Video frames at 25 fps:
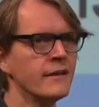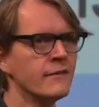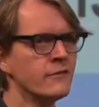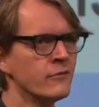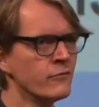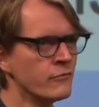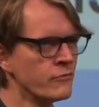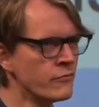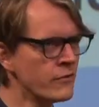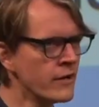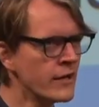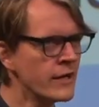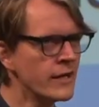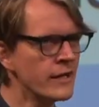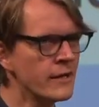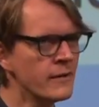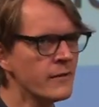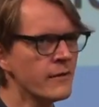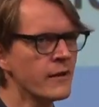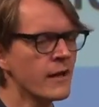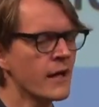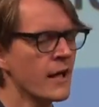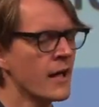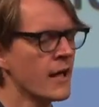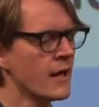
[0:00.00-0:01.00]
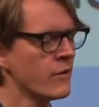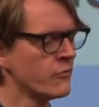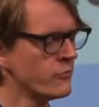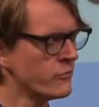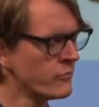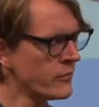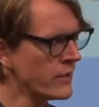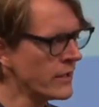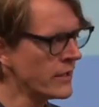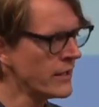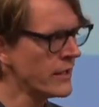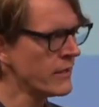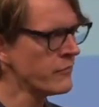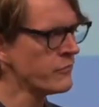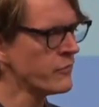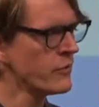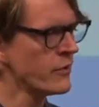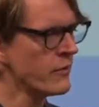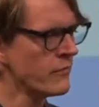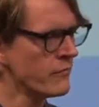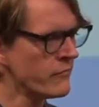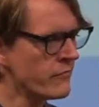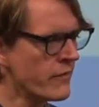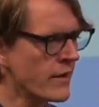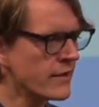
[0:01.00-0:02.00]
it really, it really, if you
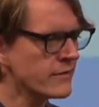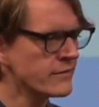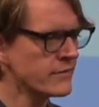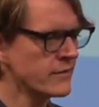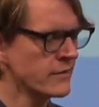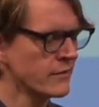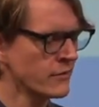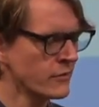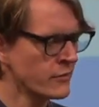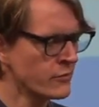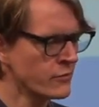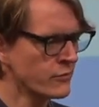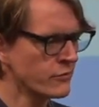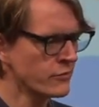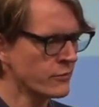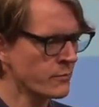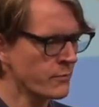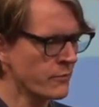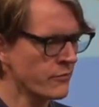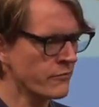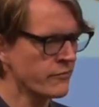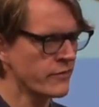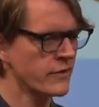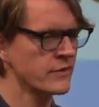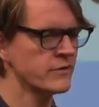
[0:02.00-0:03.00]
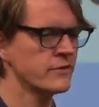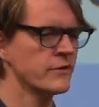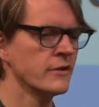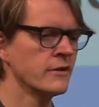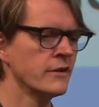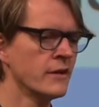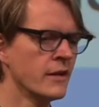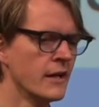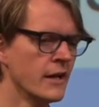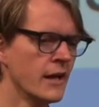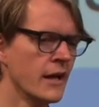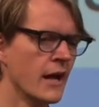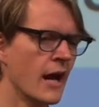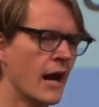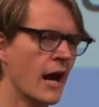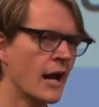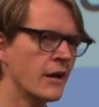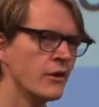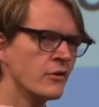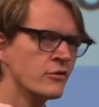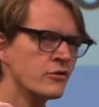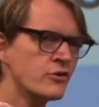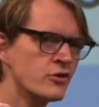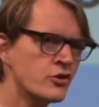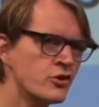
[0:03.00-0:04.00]
invest in good supervision, I
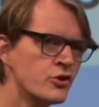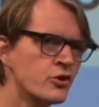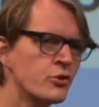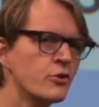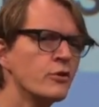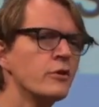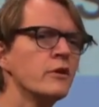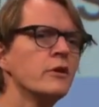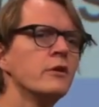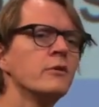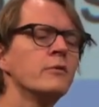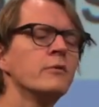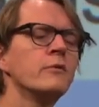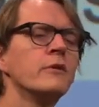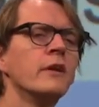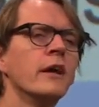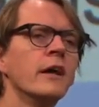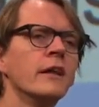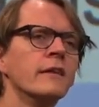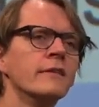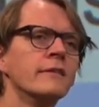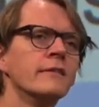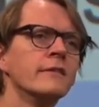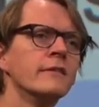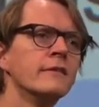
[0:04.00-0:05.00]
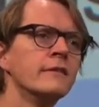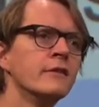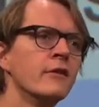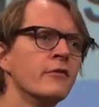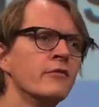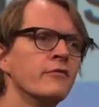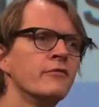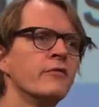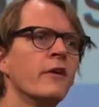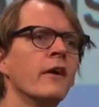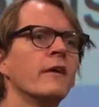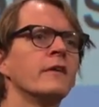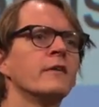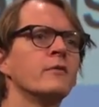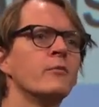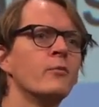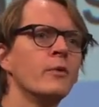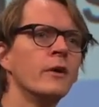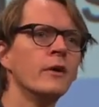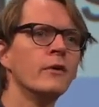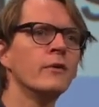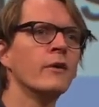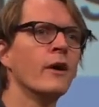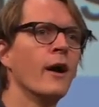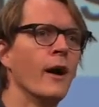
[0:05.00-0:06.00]
assure you that the fun
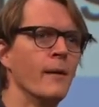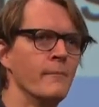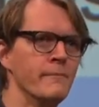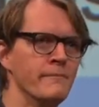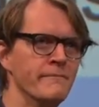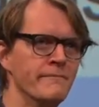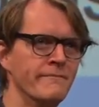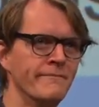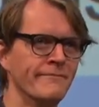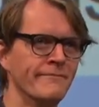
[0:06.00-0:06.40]
will come.